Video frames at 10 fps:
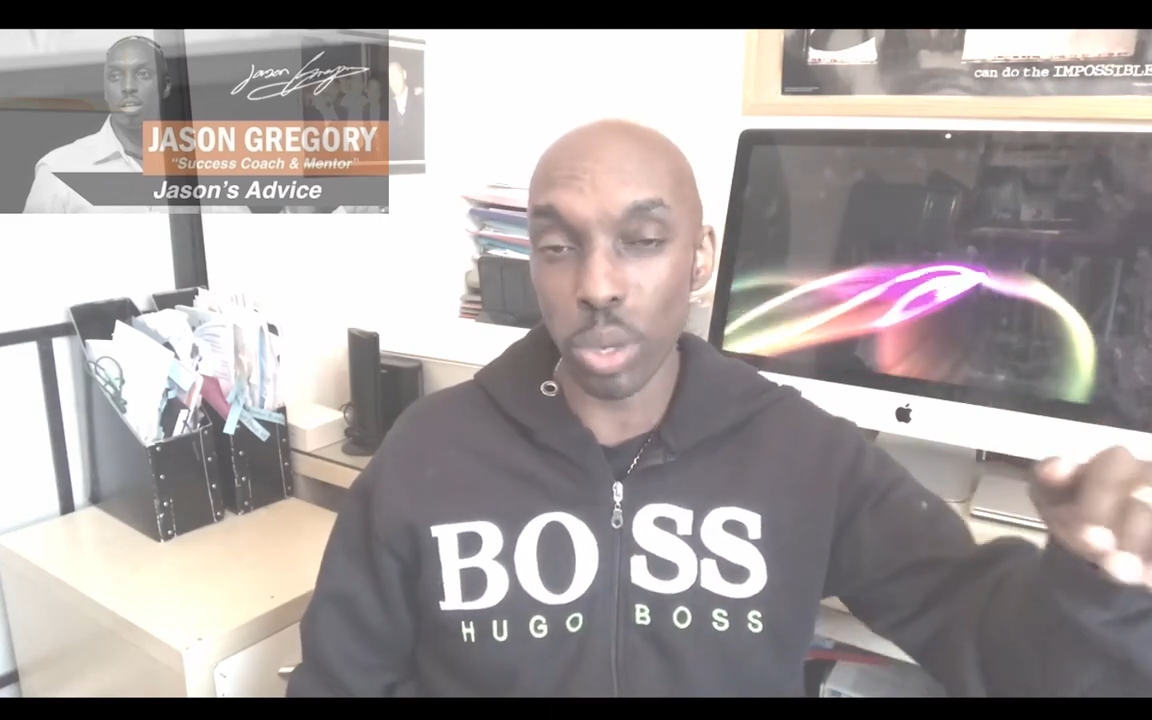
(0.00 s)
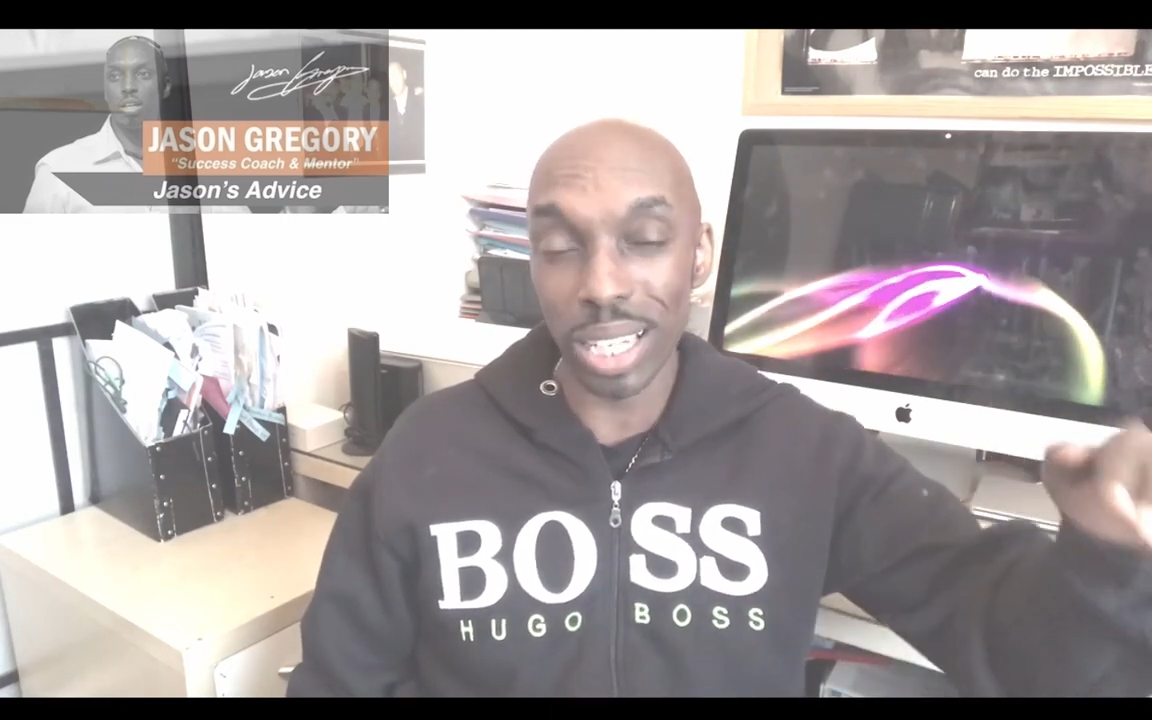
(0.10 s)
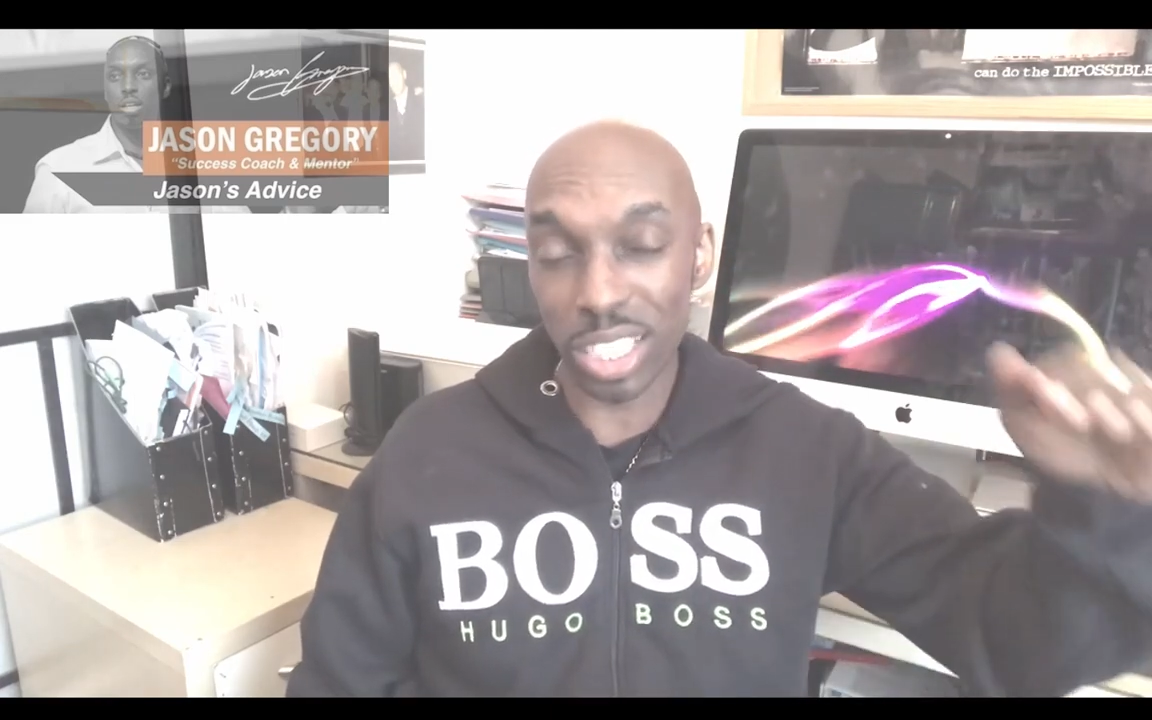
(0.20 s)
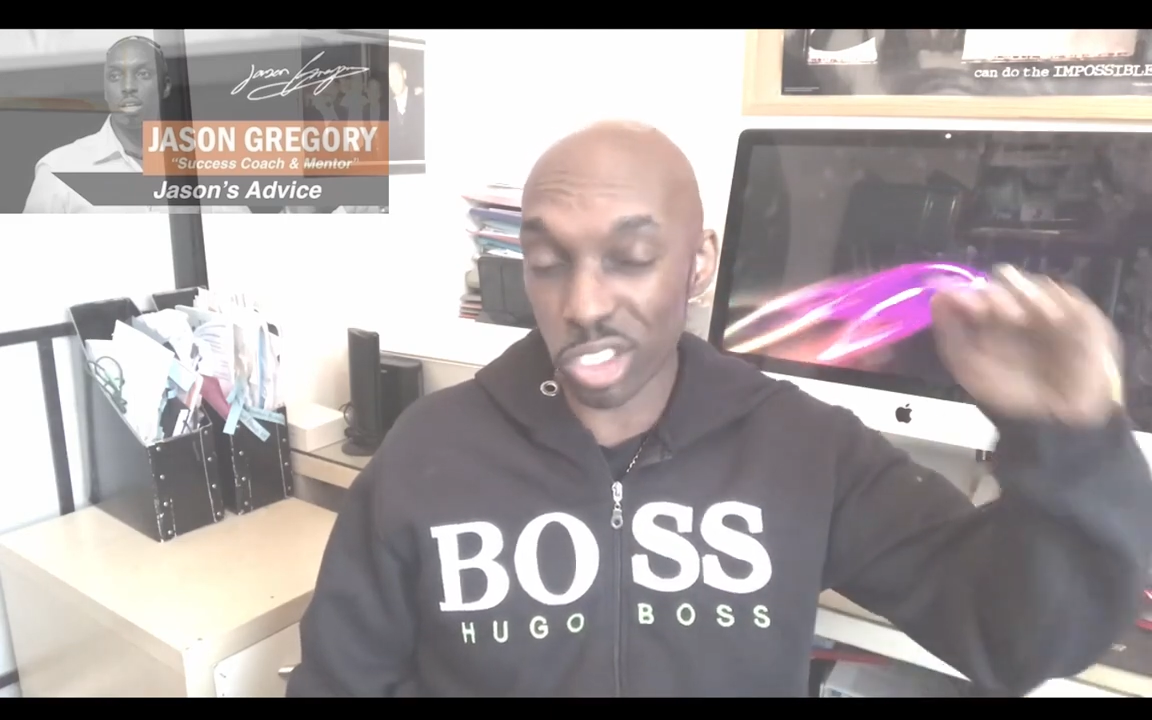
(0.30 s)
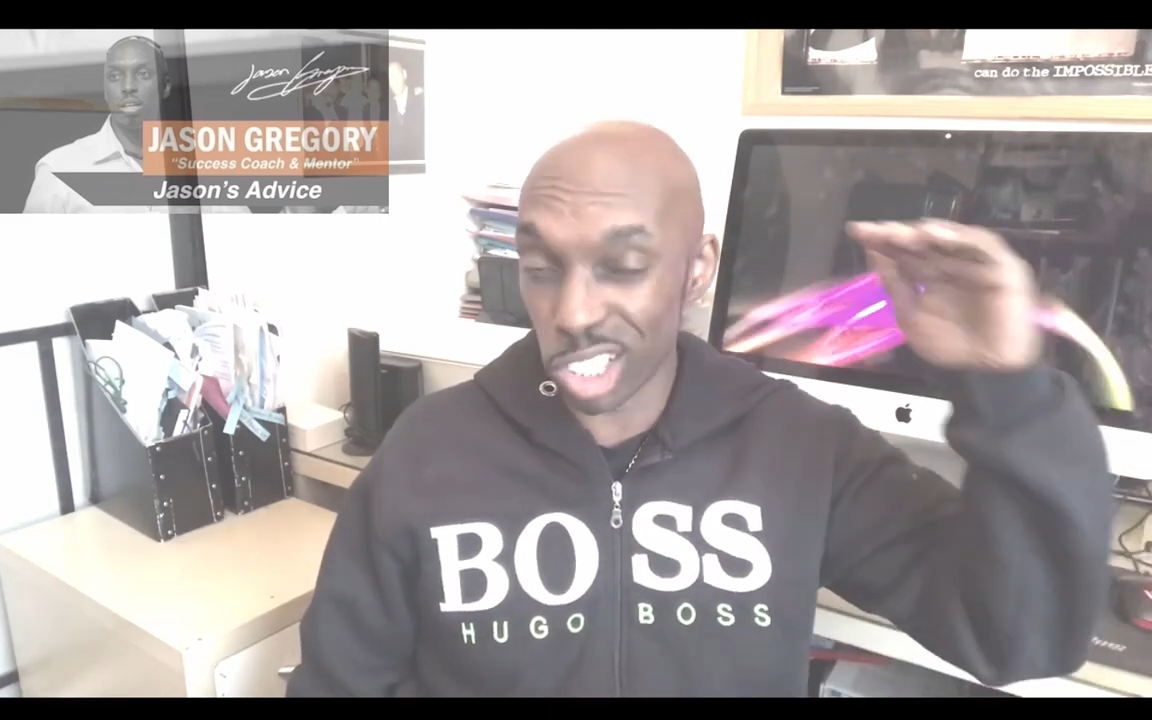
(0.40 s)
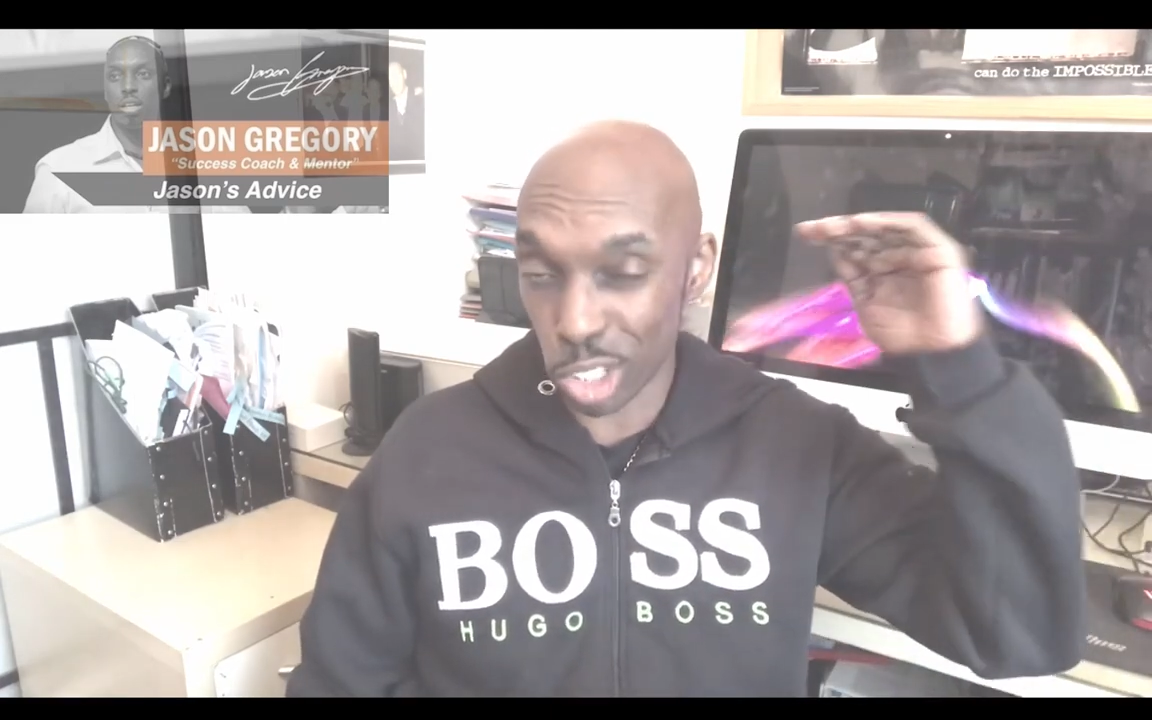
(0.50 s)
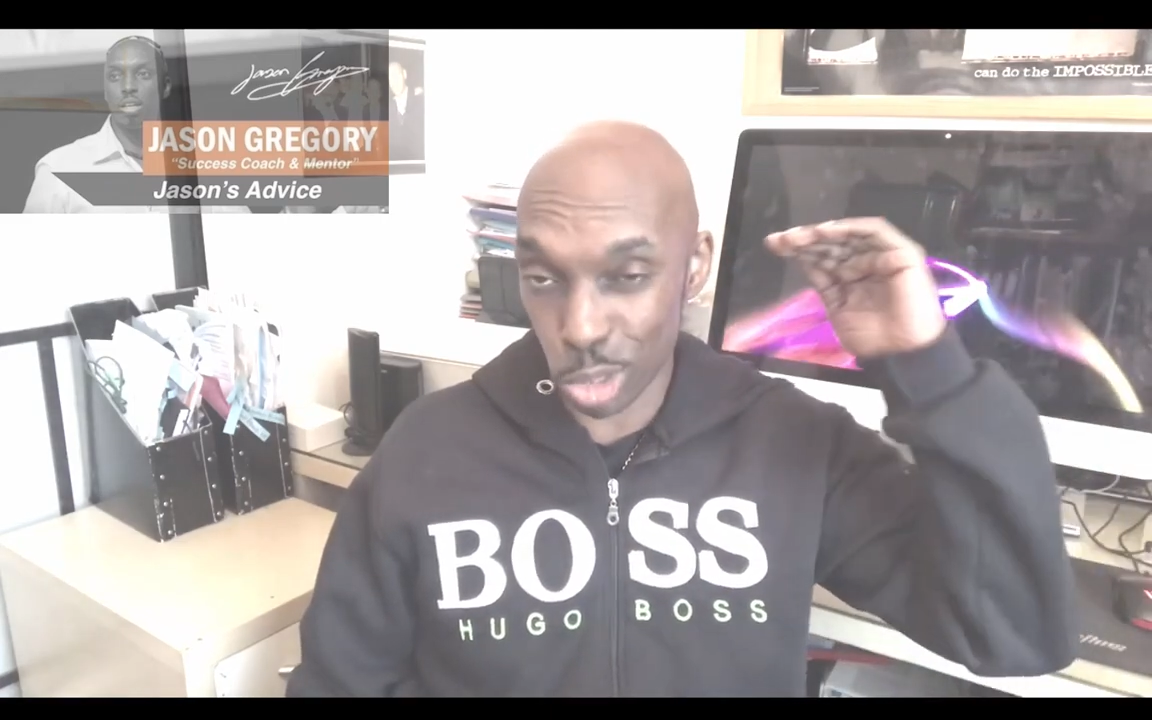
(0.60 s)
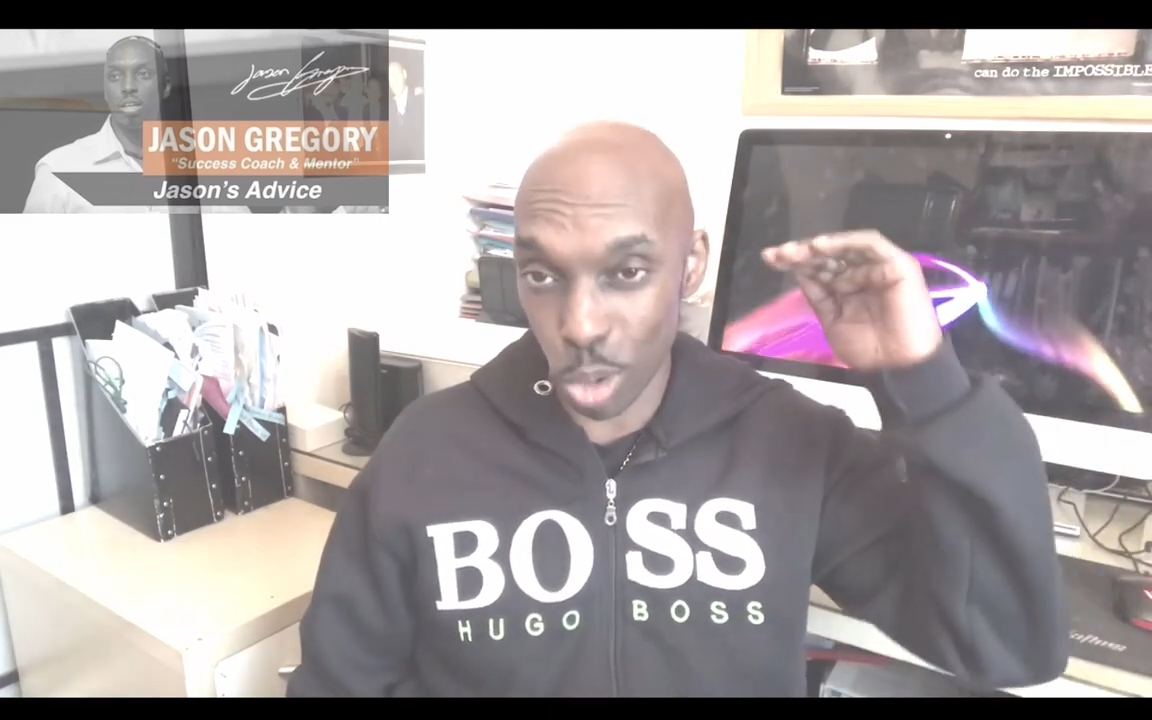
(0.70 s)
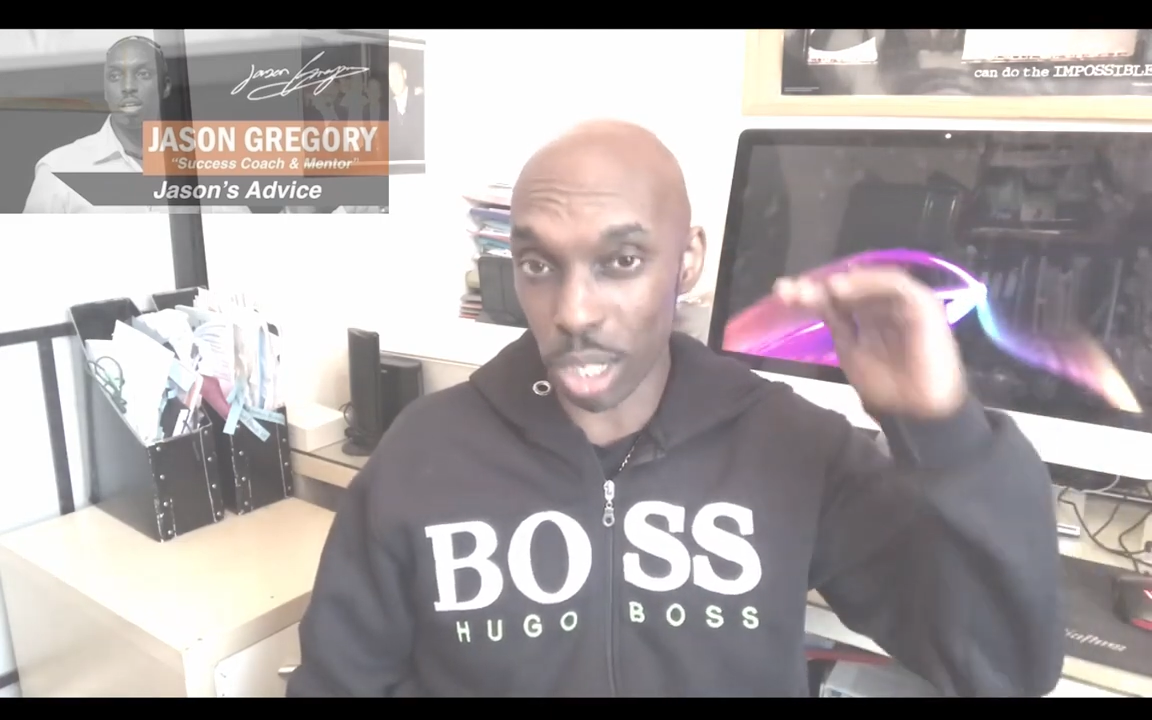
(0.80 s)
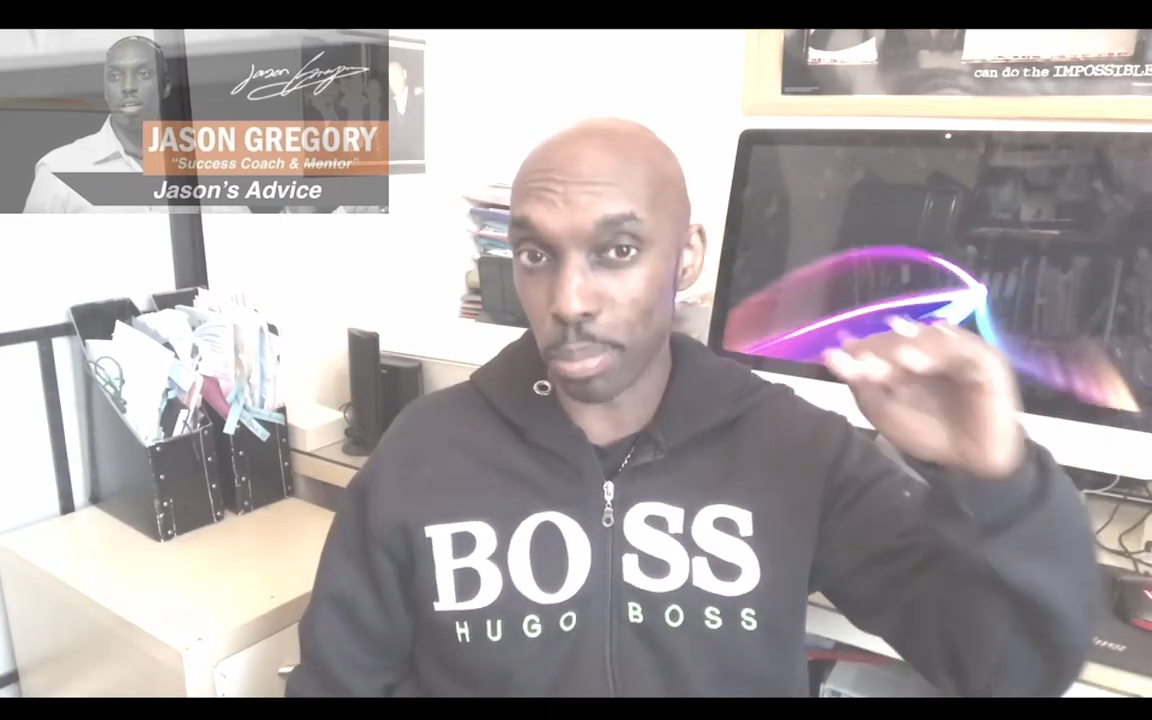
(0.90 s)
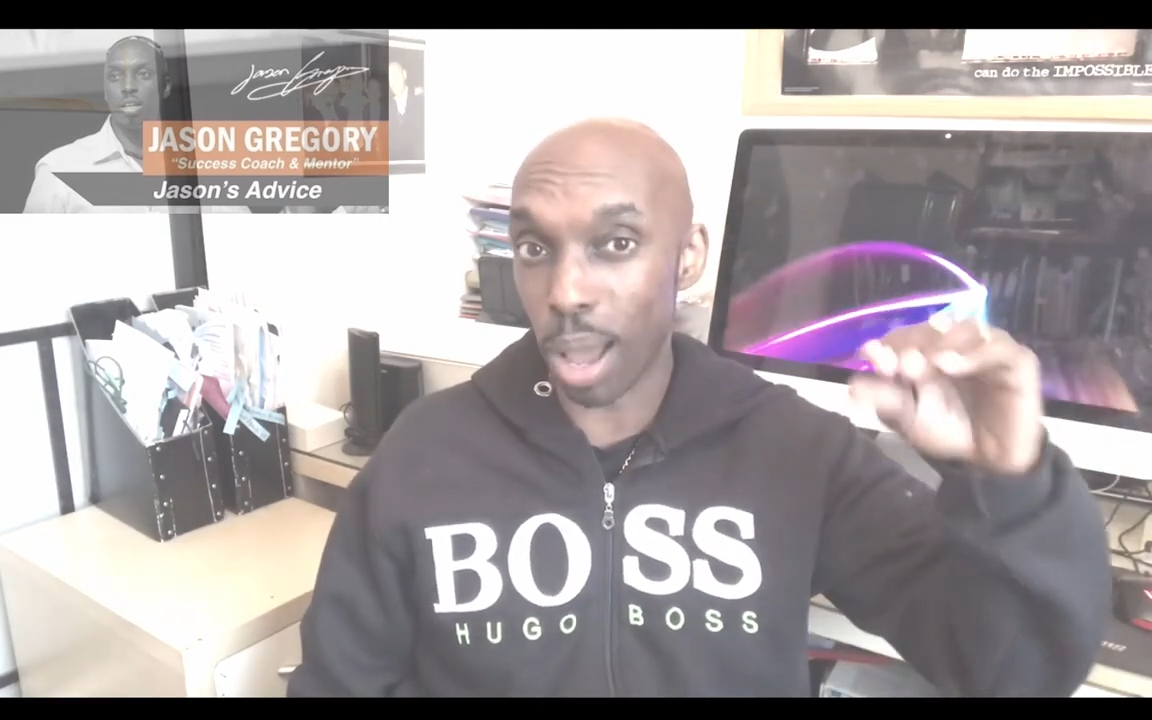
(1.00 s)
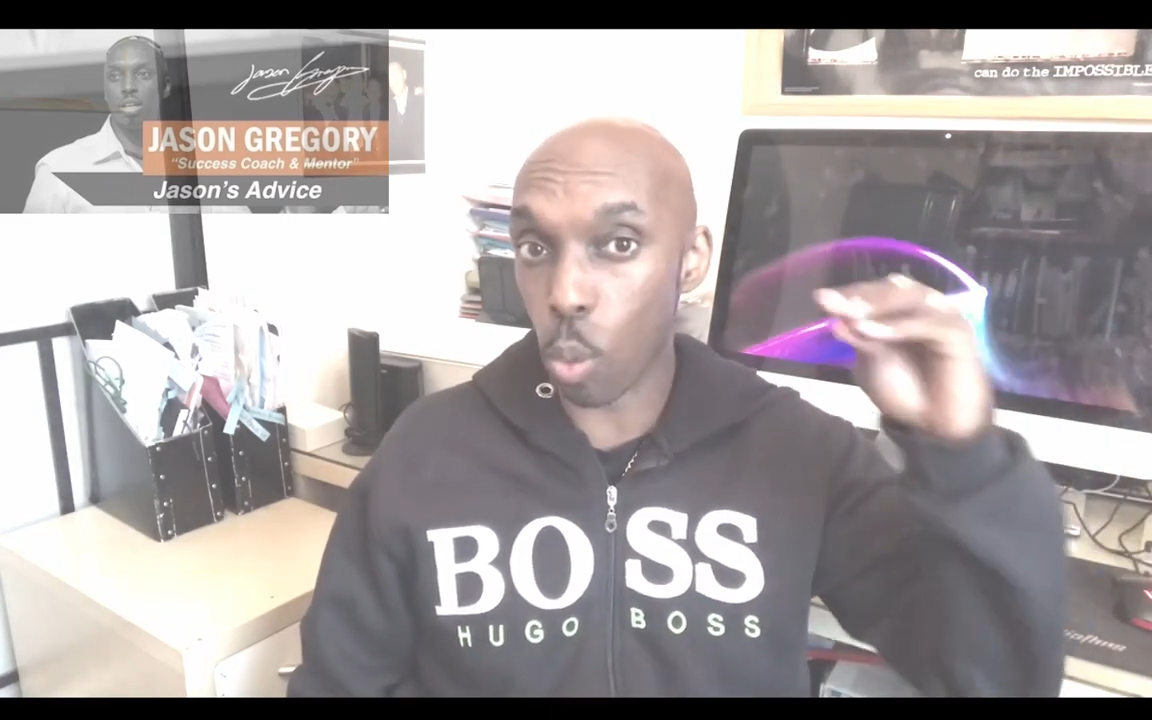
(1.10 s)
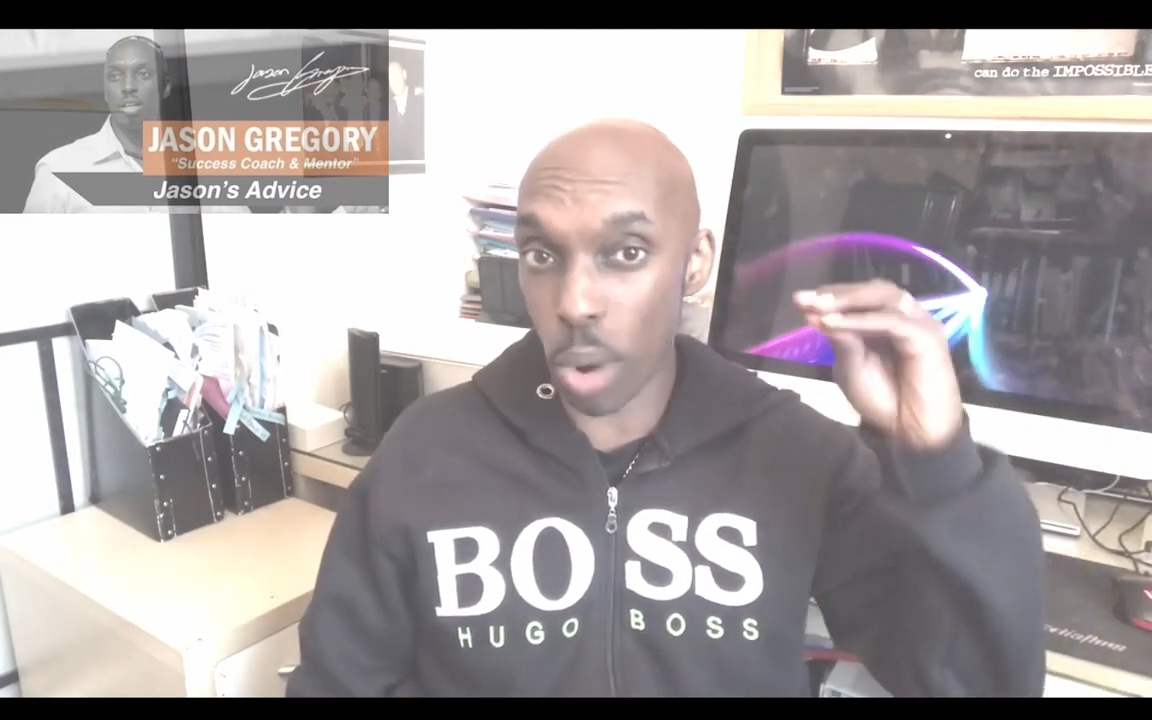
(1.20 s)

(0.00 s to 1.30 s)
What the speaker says: We're literally just talking about